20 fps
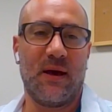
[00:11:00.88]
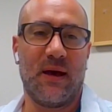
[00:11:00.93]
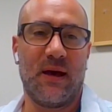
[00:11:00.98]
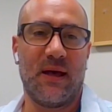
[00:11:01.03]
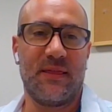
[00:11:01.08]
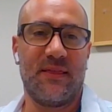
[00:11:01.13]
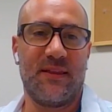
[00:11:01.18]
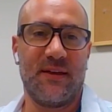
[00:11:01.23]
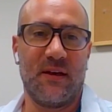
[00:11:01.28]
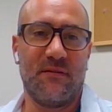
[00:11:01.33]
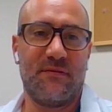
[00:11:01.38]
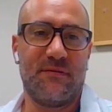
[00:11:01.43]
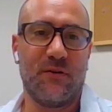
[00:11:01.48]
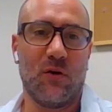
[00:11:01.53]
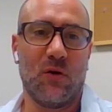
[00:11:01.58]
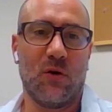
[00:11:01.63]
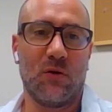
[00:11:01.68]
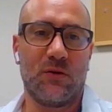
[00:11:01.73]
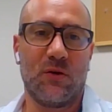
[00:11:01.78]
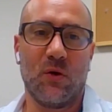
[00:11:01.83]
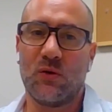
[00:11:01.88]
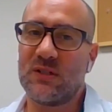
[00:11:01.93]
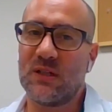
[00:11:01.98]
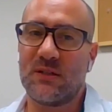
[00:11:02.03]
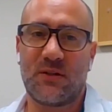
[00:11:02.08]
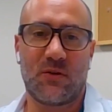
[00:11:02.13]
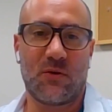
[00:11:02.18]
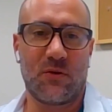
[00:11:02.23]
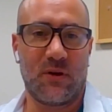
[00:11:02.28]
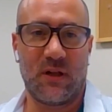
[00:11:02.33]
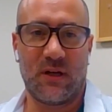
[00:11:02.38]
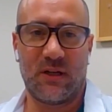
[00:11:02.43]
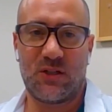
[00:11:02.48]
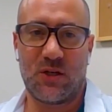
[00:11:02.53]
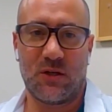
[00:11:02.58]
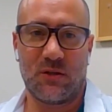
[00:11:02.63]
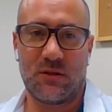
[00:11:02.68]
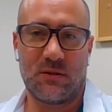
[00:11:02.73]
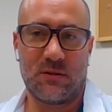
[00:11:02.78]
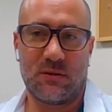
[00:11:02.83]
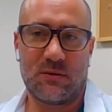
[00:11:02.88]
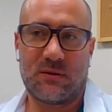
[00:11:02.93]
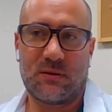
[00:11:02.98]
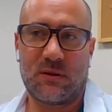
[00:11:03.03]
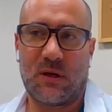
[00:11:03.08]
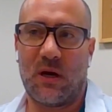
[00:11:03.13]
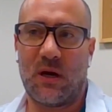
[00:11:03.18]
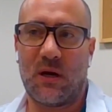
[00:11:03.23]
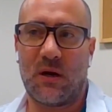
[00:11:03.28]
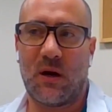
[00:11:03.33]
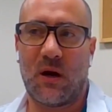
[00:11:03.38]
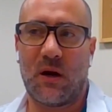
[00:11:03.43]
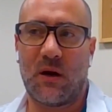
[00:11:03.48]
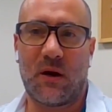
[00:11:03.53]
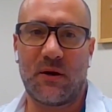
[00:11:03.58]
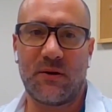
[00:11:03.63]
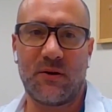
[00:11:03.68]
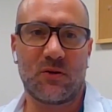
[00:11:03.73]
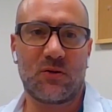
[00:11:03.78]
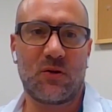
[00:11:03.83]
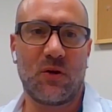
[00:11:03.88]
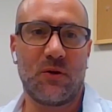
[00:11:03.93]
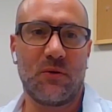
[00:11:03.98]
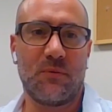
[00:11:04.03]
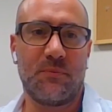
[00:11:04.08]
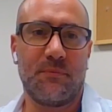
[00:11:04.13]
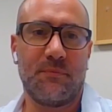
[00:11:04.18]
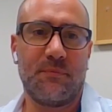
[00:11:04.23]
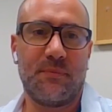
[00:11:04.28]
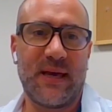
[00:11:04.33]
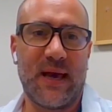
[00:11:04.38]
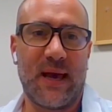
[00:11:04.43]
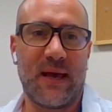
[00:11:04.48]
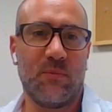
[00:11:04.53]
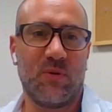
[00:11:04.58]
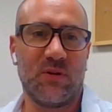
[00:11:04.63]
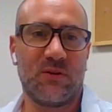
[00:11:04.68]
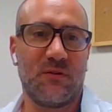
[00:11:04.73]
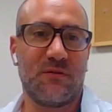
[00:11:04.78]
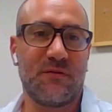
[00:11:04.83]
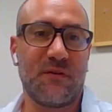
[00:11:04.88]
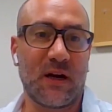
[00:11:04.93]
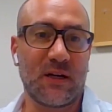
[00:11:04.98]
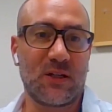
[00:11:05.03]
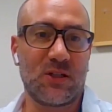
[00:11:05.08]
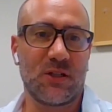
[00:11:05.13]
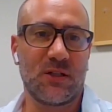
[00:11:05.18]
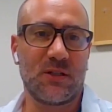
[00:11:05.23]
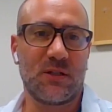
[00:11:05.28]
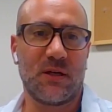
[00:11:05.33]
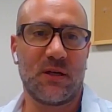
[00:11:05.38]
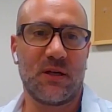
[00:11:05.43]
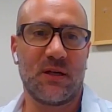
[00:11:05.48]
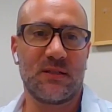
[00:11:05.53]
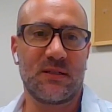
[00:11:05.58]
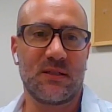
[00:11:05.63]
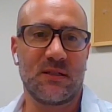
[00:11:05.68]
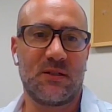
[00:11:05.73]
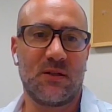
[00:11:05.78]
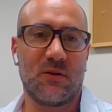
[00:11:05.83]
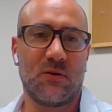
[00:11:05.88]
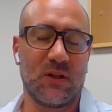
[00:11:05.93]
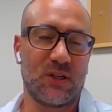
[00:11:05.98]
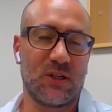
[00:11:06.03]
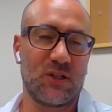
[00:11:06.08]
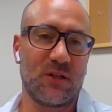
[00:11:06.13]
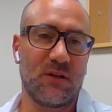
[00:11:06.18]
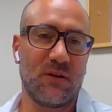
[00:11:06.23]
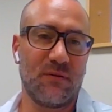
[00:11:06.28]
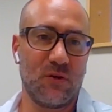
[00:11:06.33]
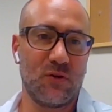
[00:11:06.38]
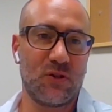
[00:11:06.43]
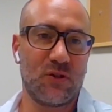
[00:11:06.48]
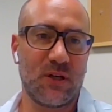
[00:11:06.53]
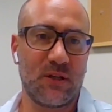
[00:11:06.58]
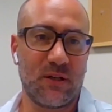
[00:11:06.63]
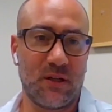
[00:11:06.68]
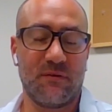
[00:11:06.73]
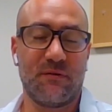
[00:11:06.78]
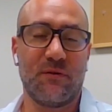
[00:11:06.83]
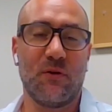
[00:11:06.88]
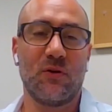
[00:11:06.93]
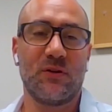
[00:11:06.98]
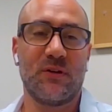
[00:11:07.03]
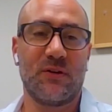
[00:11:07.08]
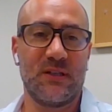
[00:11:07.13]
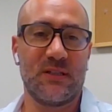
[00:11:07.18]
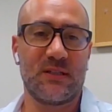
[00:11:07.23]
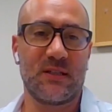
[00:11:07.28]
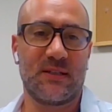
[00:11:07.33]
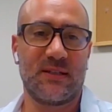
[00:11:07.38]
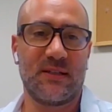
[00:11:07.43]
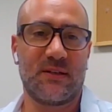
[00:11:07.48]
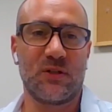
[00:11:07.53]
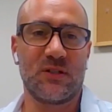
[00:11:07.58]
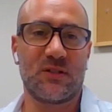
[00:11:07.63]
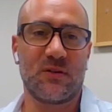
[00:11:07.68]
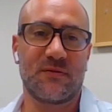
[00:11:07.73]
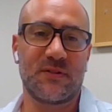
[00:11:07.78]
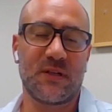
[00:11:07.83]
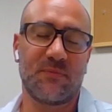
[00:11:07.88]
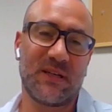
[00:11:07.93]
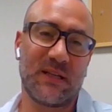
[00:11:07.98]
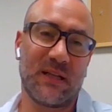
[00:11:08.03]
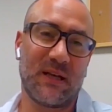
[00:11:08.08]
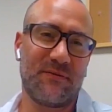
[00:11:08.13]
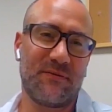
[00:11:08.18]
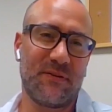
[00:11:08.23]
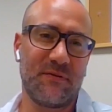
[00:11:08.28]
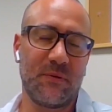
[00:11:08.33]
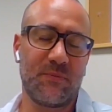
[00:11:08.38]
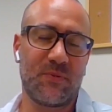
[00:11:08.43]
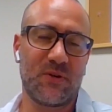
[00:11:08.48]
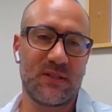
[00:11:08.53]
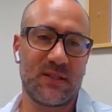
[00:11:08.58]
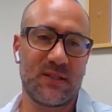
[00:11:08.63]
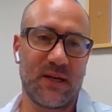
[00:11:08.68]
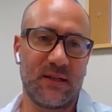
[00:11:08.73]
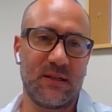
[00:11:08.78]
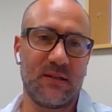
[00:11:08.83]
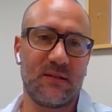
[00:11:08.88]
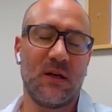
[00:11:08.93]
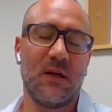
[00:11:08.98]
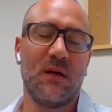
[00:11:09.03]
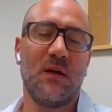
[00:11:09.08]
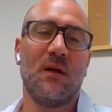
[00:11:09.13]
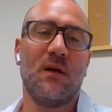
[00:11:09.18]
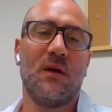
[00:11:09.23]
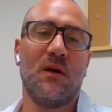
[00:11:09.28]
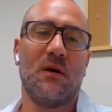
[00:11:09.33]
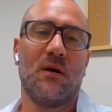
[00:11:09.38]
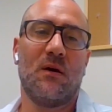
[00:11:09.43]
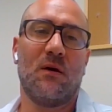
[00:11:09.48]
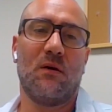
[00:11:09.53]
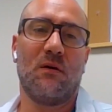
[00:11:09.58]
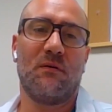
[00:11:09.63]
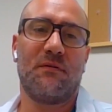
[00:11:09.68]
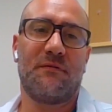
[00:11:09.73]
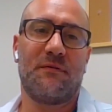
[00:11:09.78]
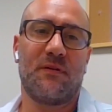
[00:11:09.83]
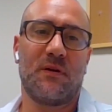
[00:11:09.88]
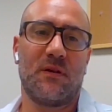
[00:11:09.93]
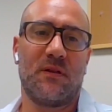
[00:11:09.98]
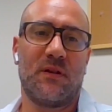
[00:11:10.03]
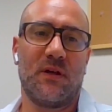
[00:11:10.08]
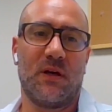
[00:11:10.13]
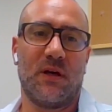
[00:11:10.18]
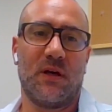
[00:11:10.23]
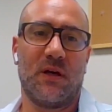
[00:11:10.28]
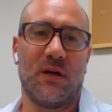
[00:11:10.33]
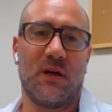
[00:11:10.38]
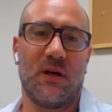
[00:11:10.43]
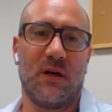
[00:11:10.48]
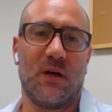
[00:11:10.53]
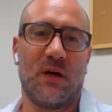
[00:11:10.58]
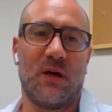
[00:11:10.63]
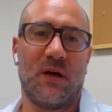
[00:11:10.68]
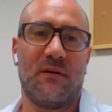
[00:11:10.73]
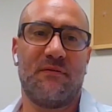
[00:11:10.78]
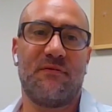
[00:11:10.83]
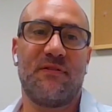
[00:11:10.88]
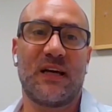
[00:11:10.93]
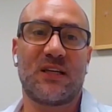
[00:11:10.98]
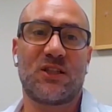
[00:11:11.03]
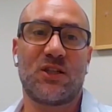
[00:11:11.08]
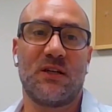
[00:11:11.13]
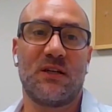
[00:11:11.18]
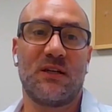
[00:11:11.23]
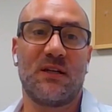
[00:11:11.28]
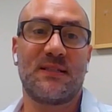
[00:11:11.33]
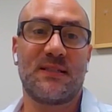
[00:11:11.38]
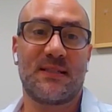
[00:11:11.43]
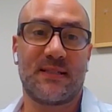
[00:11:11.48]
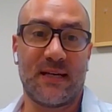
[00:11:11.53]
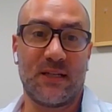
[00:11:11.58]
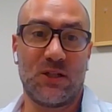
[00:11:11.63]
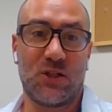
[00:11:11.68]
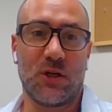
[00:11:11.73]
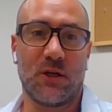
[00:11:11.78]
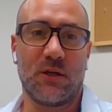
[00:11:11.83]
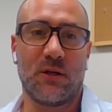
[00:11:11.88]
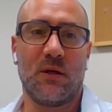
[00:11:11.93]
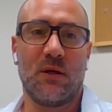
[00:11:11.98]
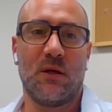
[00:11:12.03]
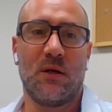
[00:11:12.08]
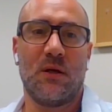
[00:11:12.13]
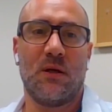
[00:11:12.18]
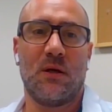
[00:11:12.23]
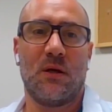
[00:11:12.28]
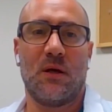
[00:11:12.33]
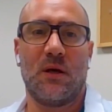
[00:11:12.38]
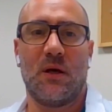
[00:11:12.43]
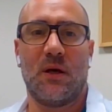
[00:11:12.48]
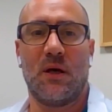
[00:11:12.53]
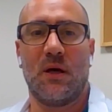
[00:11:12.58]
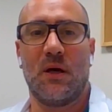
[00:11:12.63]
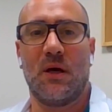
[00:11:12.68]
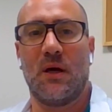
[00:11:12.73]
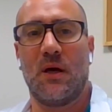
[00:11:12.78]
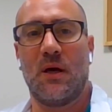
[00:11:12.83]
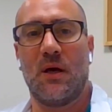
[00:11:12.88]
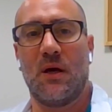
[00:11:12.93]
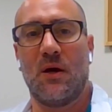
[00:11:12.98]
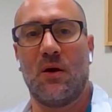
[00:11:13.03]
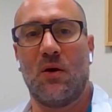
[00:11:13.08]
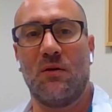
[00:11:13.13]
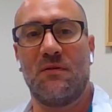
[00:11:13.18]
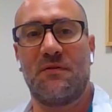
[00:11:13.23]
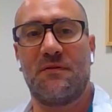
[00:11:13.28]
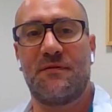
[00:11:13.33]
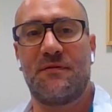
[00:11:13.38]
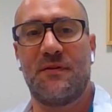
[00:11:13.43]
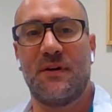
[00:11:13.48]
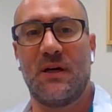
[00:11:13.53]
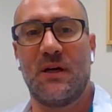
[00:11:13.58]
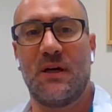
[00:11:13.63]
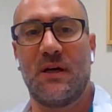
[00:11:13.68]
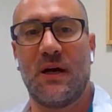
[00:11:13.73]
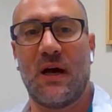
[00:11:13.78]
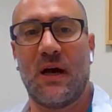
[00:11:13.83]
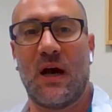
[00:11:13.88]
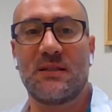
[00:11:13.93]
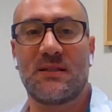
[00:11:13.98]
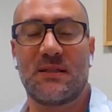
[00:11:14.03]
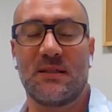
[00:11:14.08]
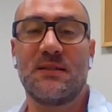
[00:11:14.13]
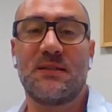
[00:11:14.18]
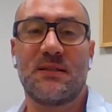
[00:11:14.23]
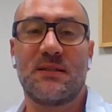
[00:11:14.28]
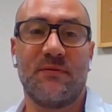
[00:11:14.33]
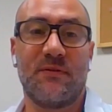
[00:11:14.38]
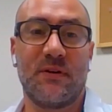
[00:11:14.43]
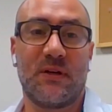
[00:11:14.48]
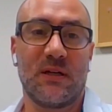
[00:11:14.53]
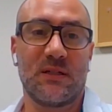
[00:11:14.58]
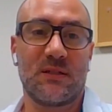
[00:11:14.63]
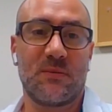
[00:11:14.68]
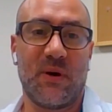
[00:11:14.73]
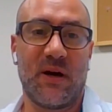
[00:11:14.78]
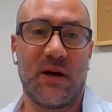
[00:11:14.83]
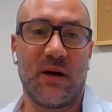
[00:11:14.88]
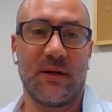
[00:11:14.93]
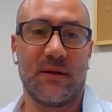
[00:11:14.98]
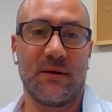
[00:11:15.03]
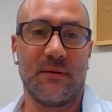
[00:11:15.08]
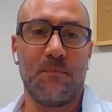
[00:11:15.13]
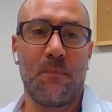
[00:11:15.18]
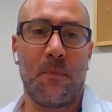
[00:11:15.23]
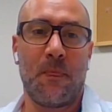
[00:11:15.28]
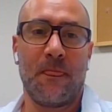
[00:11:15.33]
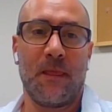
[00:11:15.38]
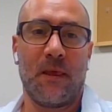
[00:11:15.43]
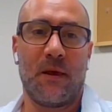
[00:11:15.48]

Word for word: and therefore those articulations are, are not going to be able to function as articulation in the future, and therefore there is a decrease of something like 50 percent of the uh, flexion and extension uh, of uh, Hassan cervical spine.